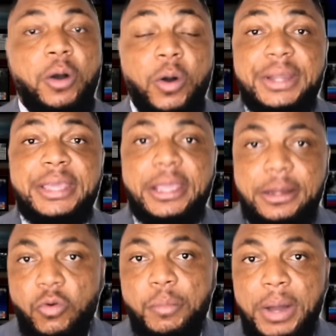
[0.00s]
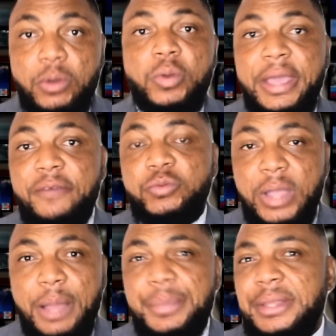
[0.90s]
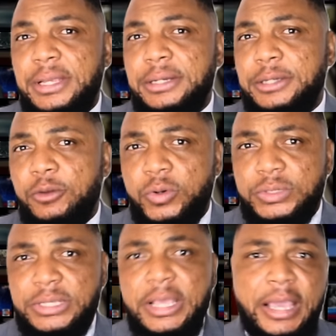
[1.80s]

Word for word: only kelly khumalo will have to come and tell the court